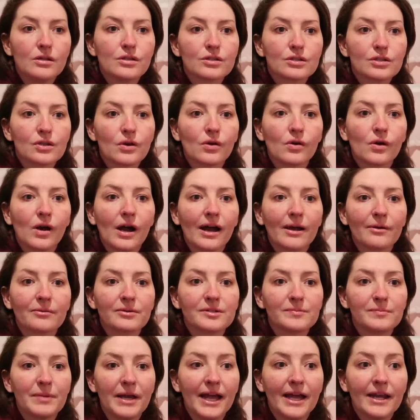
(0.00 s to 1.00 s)
so I
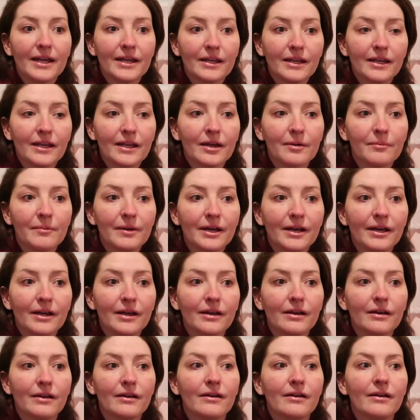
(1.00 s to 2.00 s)
was panicking a
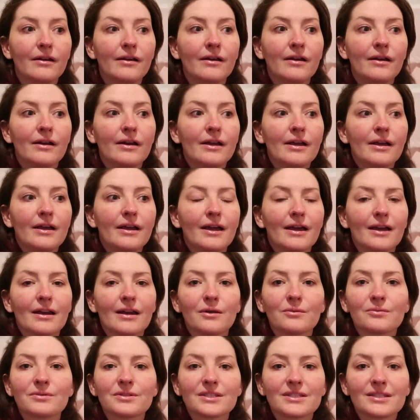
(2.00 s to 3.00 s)
bit and
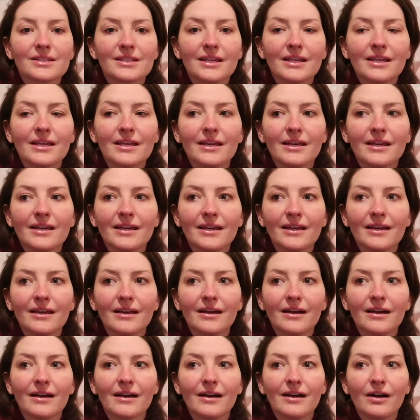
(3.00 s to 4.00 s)
I was
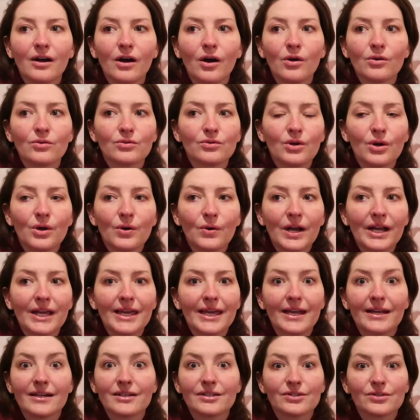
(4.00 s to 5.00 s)
thinking, oh no, I
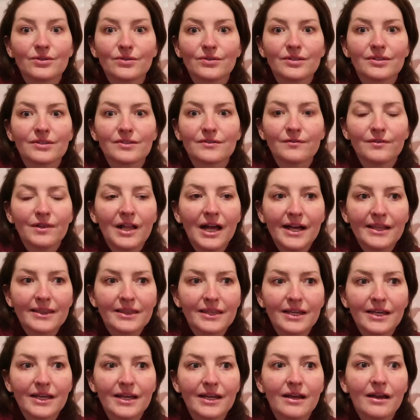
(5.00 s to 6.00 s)
can't do this flat
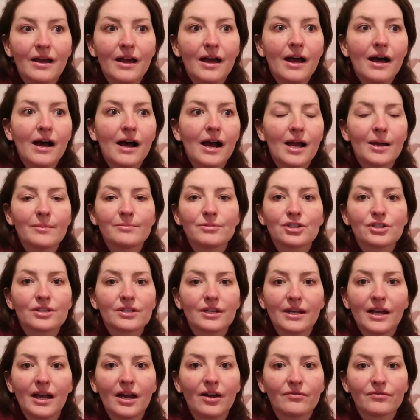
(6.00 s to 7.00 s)
thing. I'm just
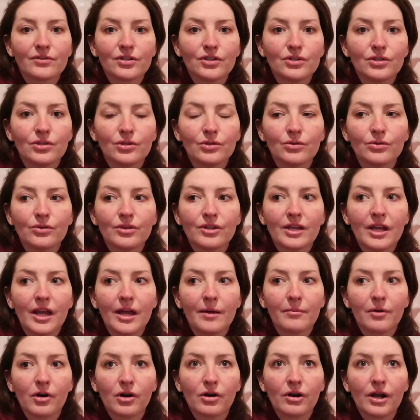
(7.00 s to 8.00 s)
gonna have to do the
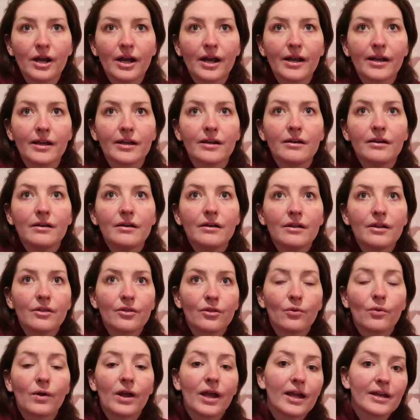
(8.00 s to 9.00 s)
MRI
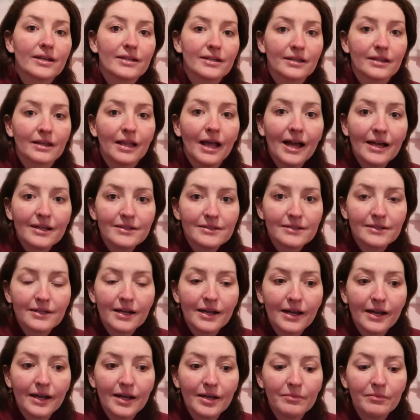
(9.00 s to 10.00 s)
the way I did last
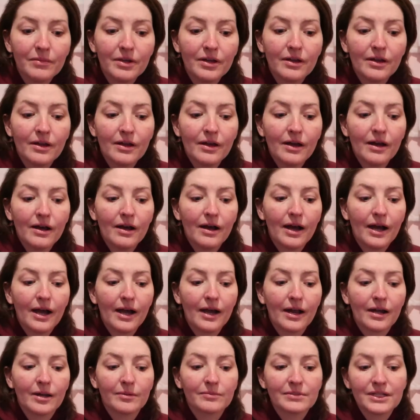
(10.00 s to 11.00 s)
time.
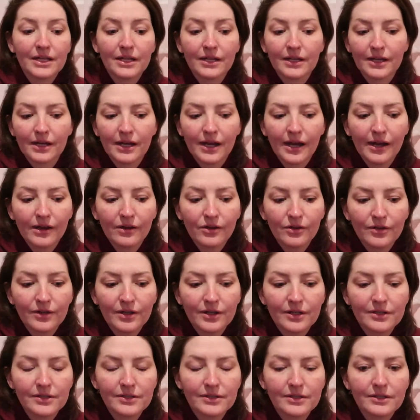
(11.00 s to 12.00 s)
And I'm telling Kyle
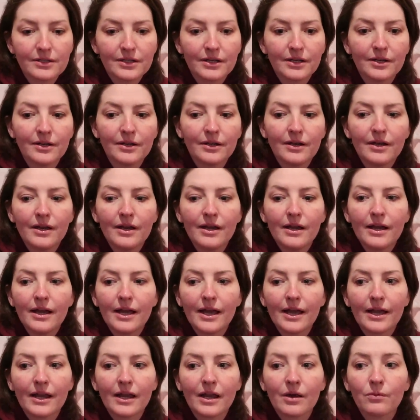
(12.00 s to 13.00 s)
this
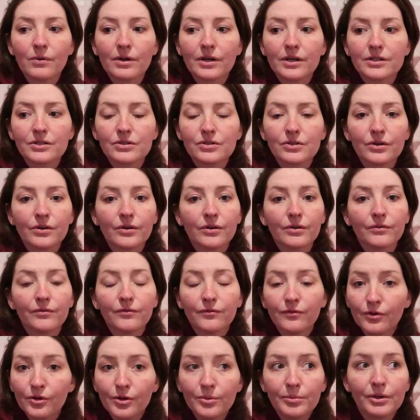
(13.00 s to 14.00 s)
and I went into a
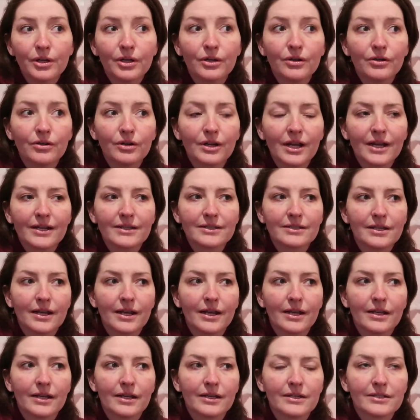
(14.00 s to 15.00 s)
full-blown
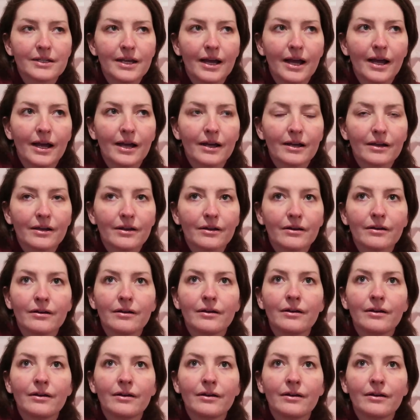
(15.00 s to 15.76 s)
anxiety attack.